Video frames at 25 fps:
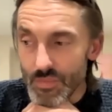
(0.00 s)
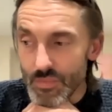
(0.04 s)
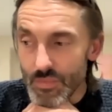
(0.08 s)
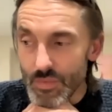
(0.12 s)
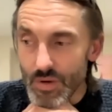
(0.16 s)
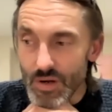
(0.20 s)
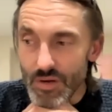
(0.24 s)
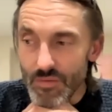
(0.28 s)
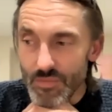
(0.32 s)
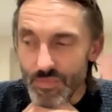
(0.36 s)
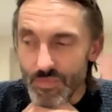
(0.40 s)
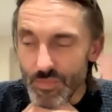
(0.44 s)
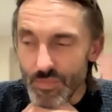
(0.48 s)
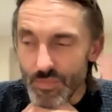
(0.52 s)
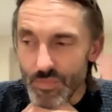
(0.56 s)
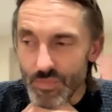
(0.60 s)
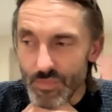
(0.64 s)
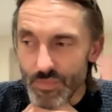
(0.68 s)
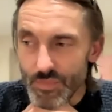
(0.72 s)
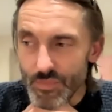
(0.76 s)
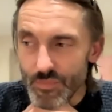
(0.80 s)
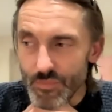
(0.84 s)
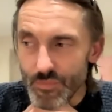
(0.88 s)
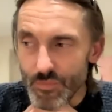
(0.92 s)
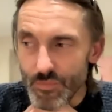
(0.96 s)
I've
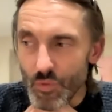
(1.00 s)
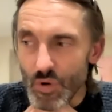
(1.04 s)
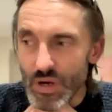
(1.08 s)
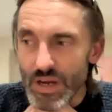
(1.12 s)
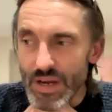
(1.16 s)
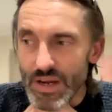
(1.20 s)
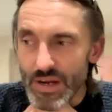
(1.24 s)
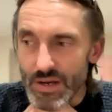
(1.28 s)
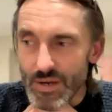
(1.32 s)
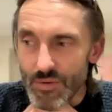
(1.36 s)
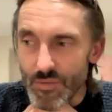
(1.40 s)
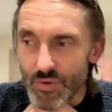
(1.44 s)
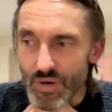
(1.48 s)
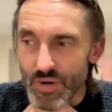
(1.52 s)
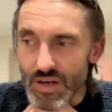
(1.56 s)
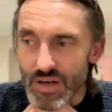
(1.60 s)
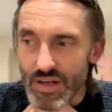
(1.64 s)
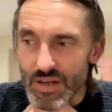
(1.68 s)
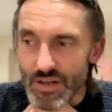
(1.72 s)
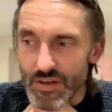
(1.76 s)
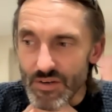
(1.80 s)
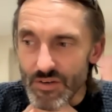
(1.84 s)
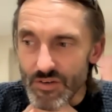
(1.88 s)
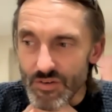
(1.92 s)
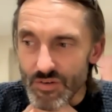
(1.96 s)

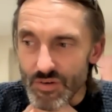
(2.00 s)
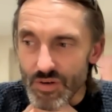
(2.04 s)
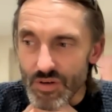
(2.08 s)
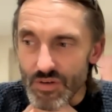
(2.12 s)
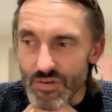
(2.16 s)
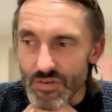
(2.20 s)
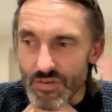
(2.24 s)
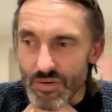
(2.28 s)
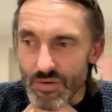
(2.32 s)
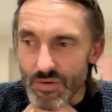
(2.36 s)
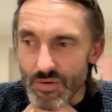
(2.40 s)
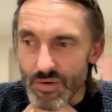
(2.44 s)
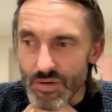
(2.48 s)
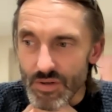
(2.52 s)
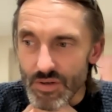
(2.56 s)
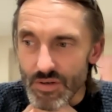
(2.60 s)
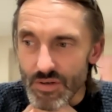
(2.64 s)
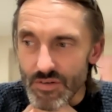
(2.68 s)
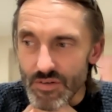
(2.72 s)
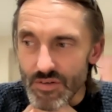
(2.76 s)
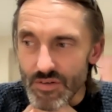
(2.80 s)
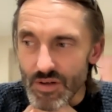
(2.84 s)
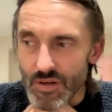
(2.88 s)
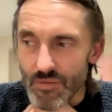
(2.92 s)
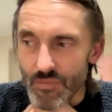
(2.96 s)
really enjoyed talking
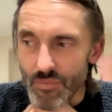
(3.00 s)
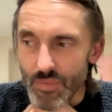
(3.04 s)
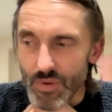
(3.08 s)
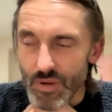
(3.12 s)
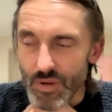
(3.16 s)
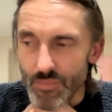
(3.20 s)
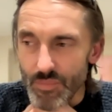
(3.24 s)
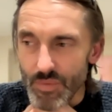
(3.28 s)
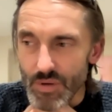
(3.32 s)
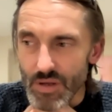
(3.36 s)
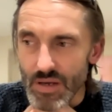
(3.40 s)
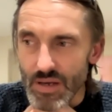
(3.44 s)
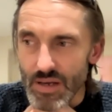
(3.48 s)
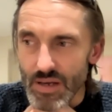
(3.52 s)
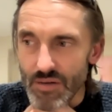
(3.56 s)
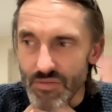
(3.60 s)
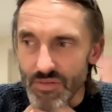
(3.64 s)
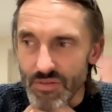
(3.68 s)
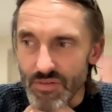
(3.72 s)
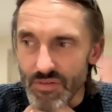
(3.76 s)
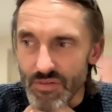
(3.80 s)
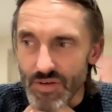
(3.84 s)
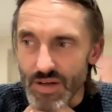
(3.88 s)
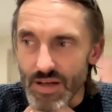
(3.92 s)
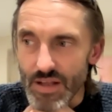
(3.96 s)
to you. I love
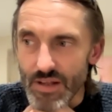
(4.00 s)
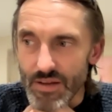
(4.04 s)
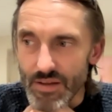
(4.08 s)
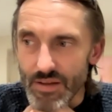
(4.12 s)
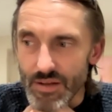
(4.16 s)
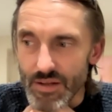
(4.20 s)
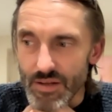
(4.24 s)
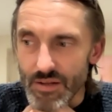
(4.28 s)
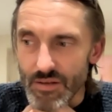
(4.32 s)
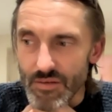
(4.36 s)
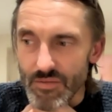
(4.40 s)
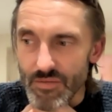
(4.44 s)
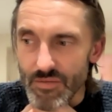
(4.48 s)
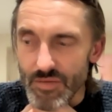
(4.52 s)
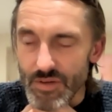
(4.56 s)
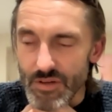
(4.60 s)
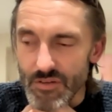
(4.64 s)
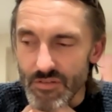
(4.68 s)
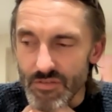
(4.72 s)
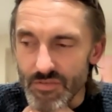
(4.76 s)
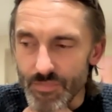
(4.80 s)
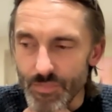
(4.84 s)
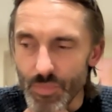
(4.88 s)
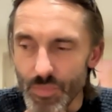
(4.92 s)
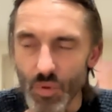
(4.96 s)
the fact that
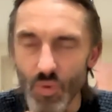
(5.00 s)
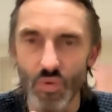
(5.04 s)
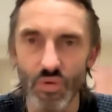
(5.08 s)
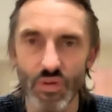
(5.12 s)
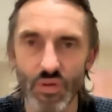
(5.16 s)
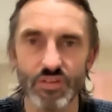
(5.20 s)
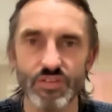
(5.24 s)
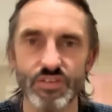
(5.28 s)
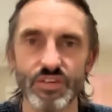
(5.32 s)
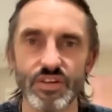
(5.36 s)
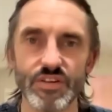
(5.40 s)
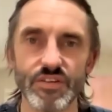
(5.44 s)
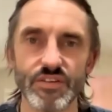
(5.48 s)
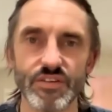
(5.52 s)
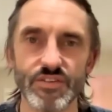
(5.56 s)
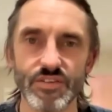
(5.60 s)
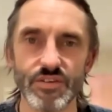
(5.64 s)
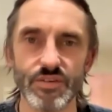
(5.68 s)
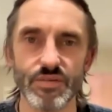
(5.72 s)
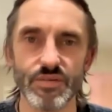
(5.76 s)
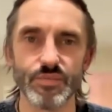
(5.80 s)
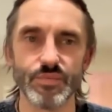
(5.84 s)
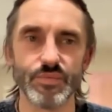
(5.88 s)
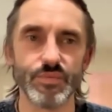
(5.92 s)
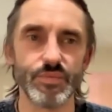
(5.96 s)
you've brought this
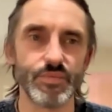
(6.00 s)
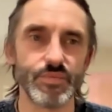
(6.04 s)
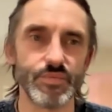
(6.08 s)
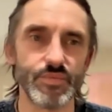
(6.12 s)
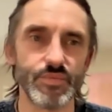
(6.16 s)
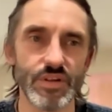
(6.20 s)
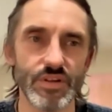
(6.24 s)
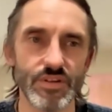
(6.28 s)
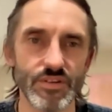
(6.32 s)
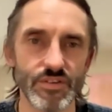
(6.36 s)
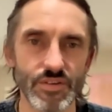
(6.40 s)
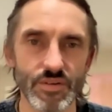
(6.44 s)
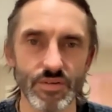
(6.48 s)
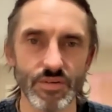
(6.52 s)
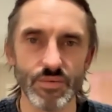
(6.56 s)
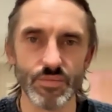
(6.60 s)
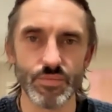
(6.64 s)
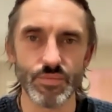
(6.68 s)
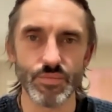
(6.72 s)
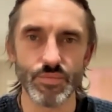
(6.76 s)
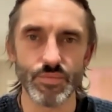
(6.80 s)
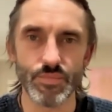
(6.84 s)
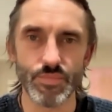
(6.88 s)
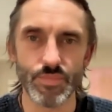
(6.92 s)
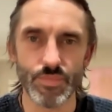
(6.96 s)
into
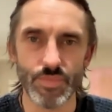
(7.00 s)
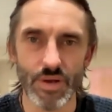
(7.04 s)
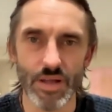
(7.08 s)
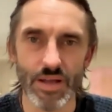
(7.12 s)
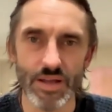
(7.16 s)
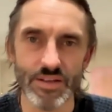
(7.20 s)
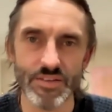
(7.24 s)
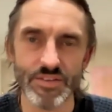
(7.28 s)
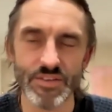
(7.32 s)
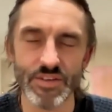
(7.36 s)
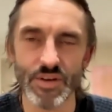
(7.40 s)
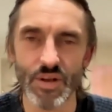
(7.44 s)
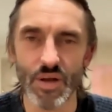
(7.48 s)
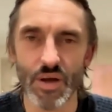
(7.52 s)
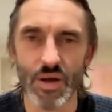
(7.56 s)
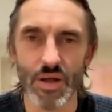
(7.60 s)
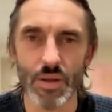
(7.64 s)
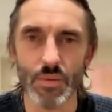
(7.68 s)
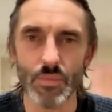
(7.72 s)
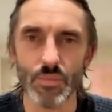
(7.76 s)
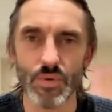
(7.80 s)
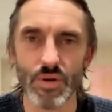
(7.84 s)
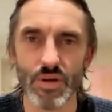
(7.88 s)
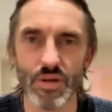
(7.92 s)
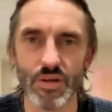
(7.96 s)
play
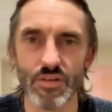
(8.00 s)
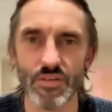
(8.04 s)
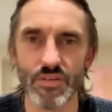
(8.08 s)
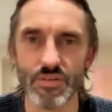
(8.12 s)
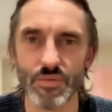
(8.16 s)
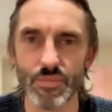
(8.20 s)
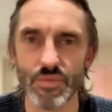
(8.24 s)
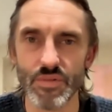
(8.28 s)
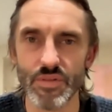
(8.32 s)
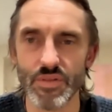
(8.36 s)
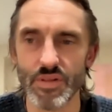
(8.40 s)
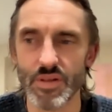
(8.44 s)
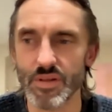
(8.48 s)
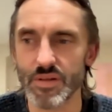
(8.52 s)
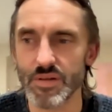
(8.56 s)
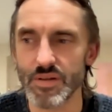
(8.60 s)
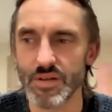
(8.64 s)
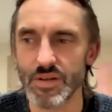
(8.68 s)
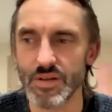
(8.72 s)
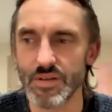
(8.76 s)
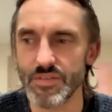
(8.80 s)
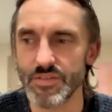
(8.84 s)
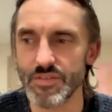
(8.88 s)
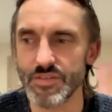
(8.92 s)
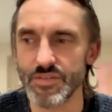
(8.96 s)
tonight, because I think
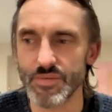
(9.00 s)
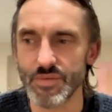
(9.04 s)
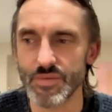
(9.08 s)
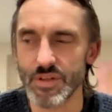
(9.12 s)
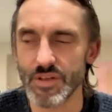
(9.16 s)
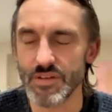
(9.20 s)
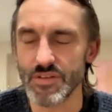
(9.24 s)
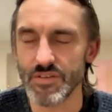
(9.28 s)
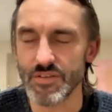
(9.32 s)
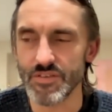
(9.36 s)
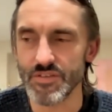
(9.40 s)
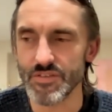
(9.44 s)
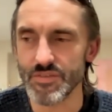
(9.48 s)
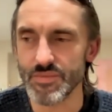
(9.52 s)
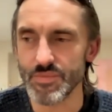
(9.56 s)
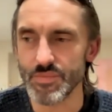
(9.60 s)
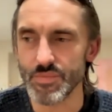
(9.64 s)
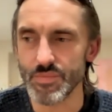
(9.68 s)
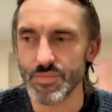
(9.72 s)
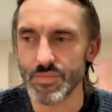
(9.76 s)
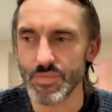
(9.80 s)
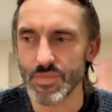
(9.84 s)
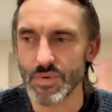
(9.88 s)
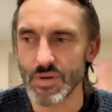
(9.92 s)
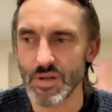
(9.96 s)
it's
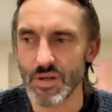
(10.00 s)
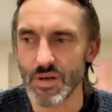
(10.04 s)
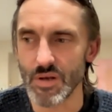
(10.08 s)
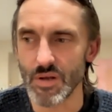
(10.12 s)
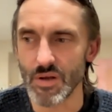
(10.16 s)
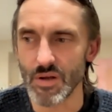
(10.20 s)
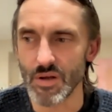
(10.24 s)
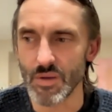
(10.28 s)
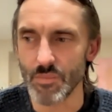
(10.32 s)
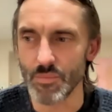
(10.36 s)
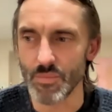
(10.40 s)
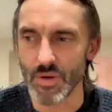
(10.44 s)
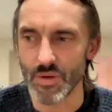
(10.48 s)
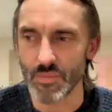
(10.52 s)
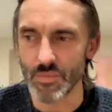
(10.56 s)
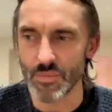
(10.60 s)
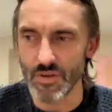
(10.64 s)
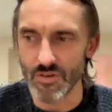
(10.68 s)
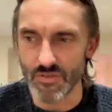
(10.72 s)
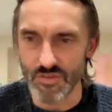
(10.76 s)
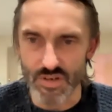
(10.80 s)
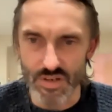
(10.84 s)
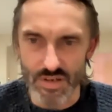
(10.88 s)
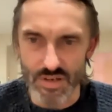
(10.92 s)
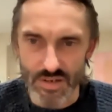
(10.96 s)
a lot. I'm
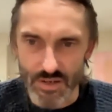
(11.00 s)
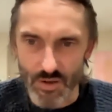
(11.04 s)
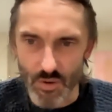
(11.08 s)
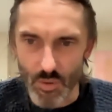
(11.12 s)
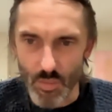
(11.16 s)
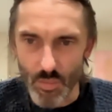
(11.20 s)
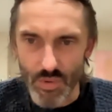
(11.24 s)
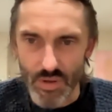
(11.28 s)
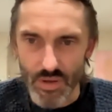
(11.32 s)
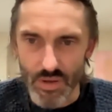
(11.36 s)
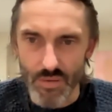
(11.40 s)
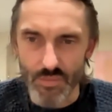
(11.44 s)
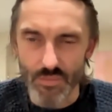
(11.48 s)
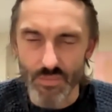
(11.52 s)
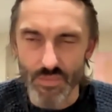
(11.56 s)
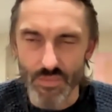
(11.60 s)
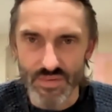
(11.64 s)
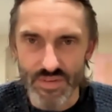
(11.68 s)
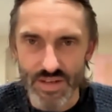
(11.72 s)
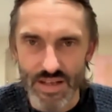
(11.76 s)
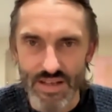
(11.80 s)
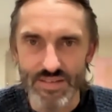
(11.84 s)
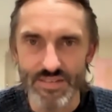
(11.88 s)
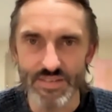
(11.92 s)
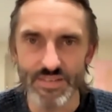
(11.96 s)
usually a little bit
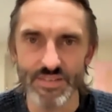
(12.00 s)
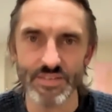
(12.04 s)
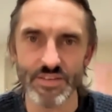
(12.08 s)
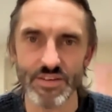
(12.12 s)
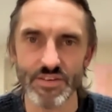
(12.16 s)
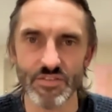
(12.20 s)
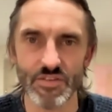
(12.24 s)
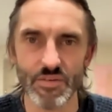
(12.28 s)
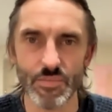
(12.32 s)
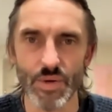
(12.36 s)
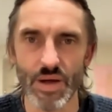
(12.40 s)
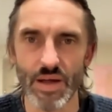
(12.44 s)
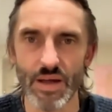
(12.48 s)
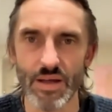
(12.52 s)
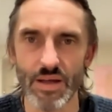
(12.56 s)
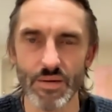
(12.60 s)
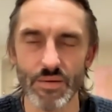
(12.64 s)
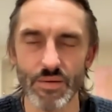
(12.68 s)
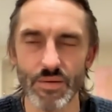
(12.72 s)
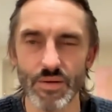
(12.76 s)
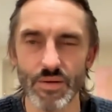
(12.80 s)
tentative about